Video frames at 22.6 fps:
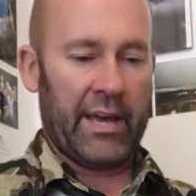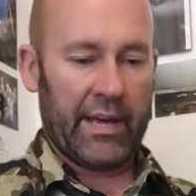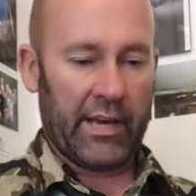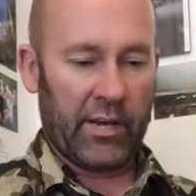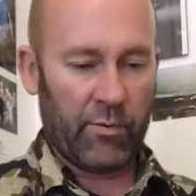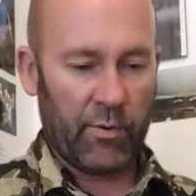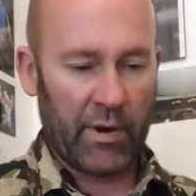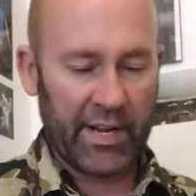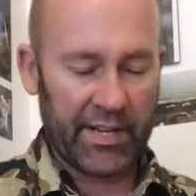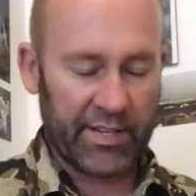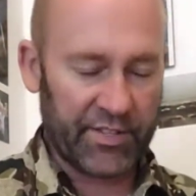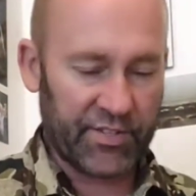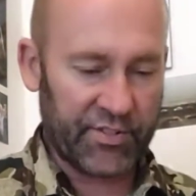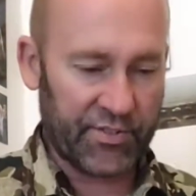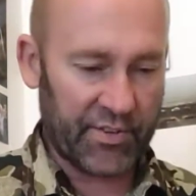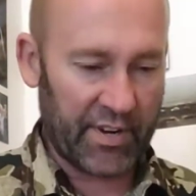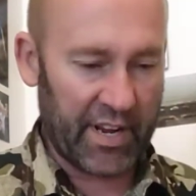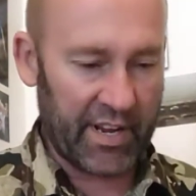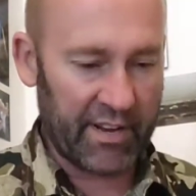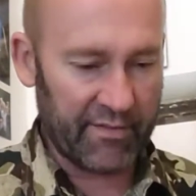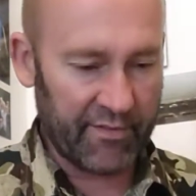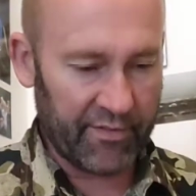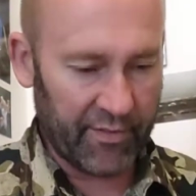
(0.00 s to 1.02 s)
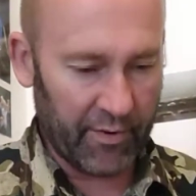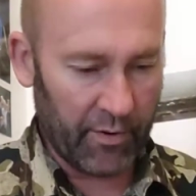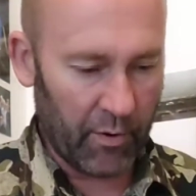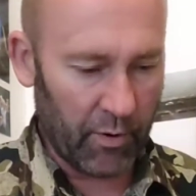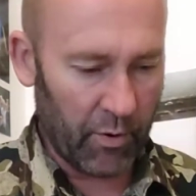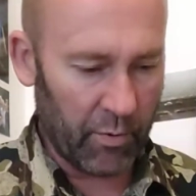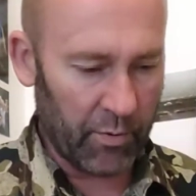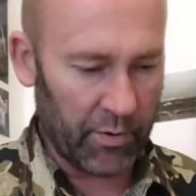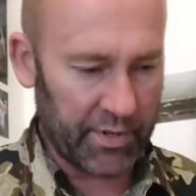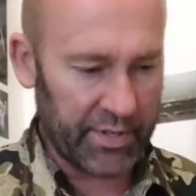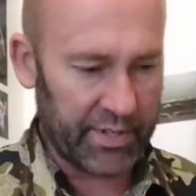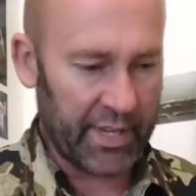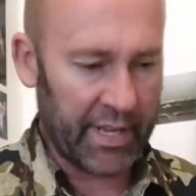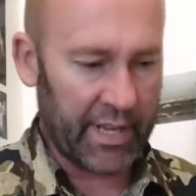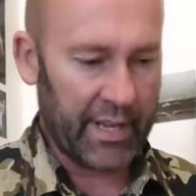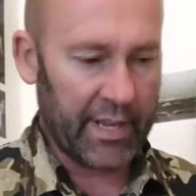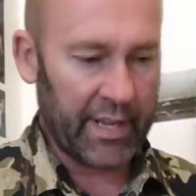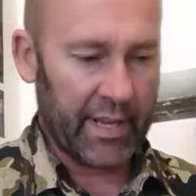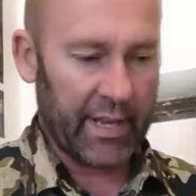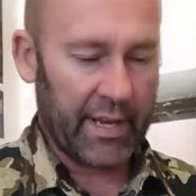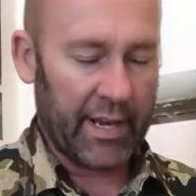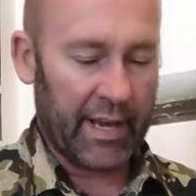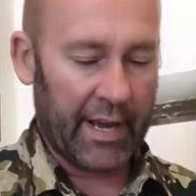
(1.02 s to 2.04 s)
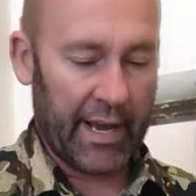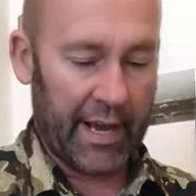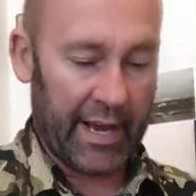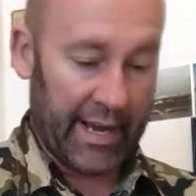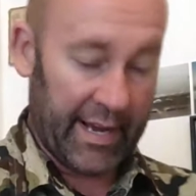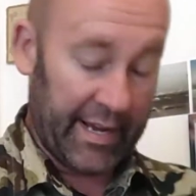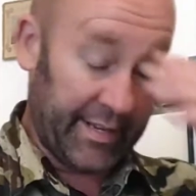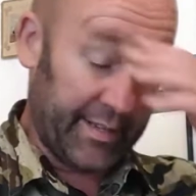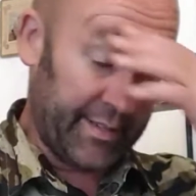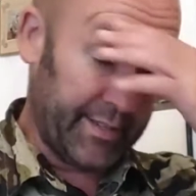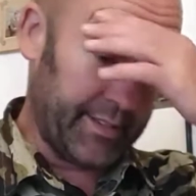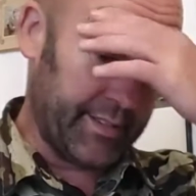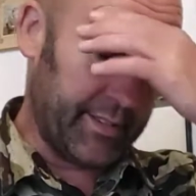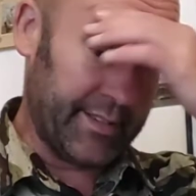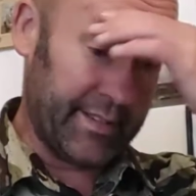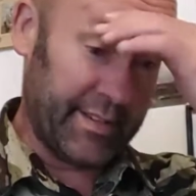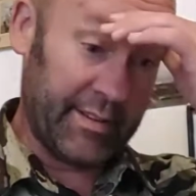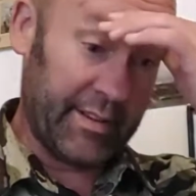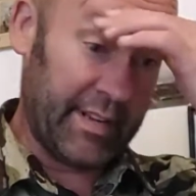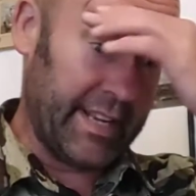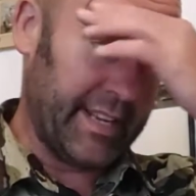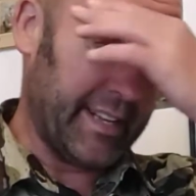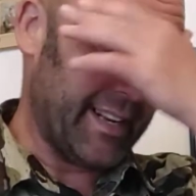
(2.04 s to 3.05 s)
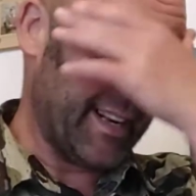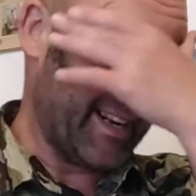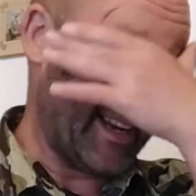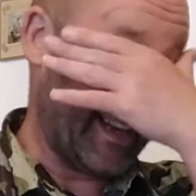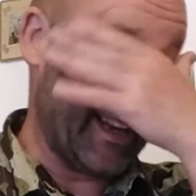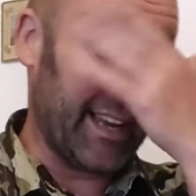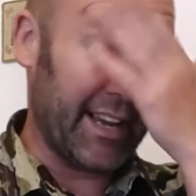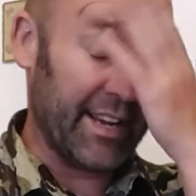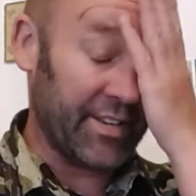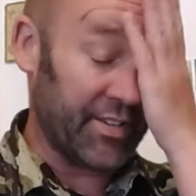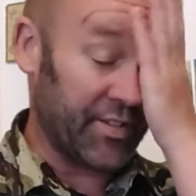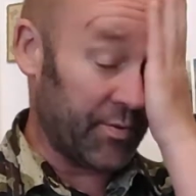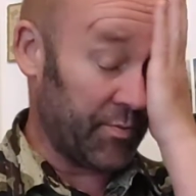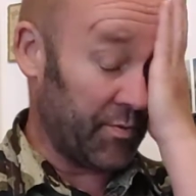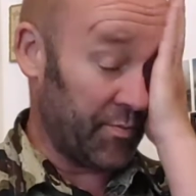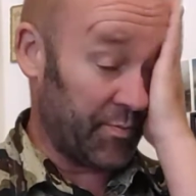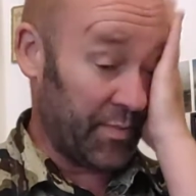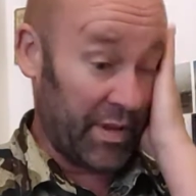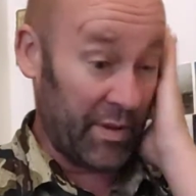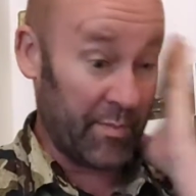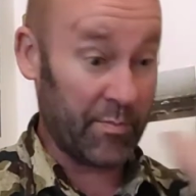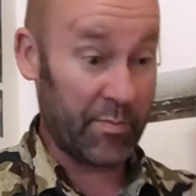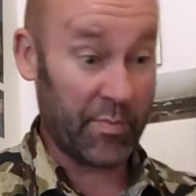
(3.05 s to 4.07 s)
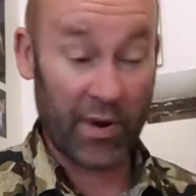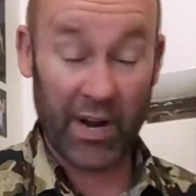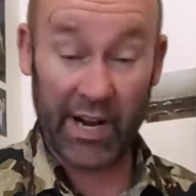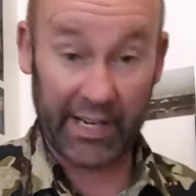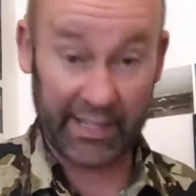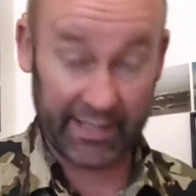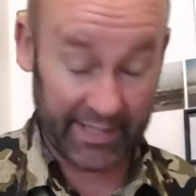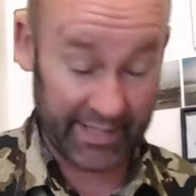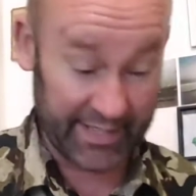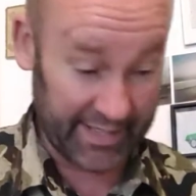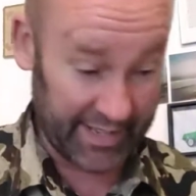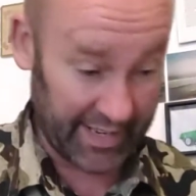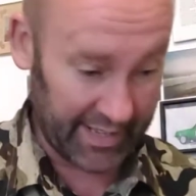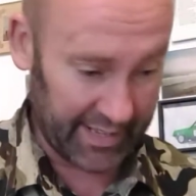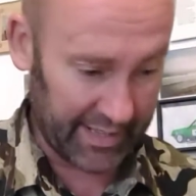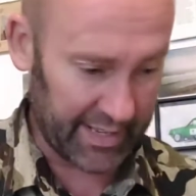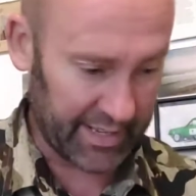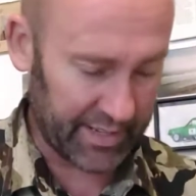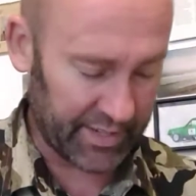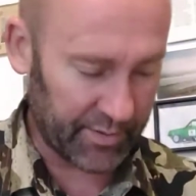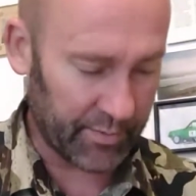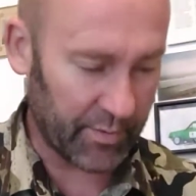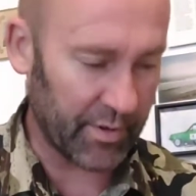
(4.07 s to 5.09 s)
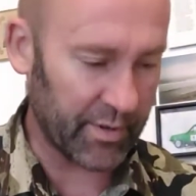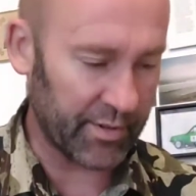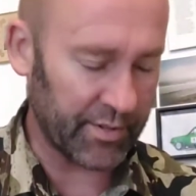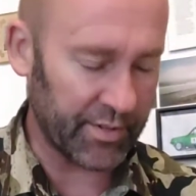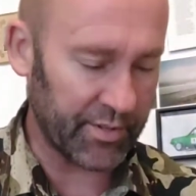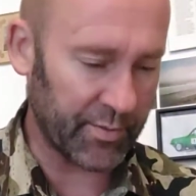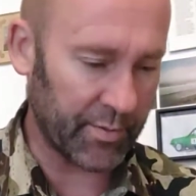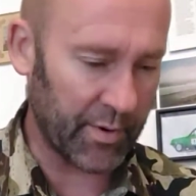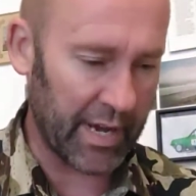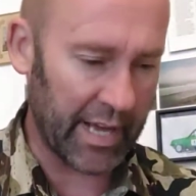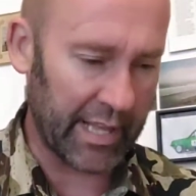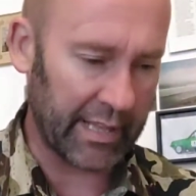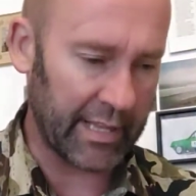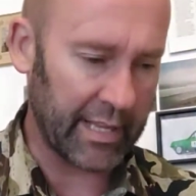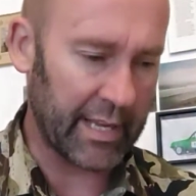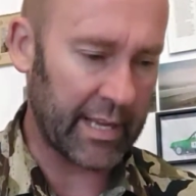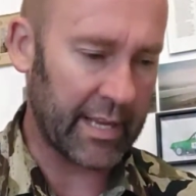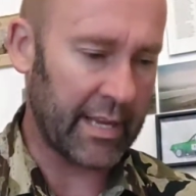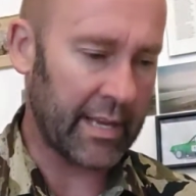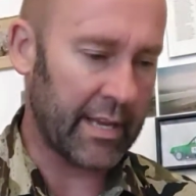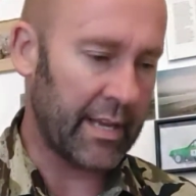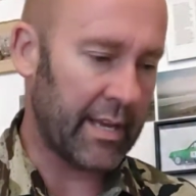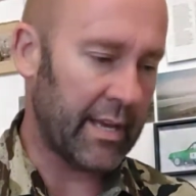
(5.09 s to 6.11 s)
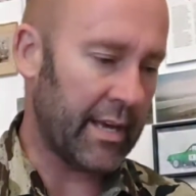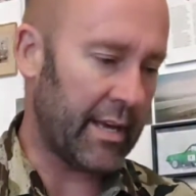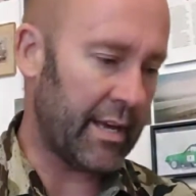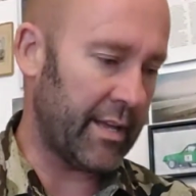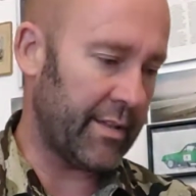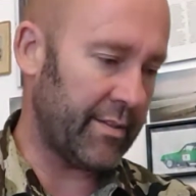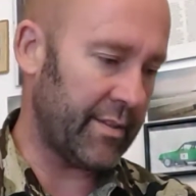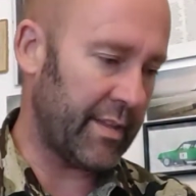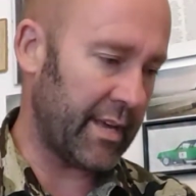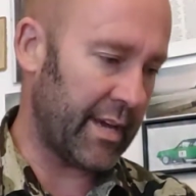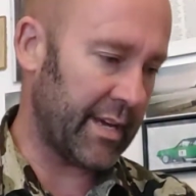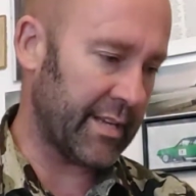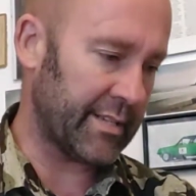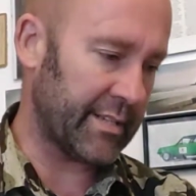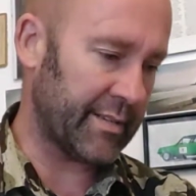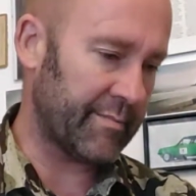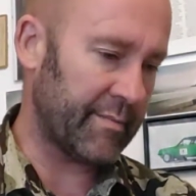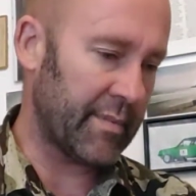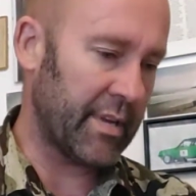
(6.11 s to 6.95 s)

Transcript: quite straightforward, and in class we've been practicing this one as well and that.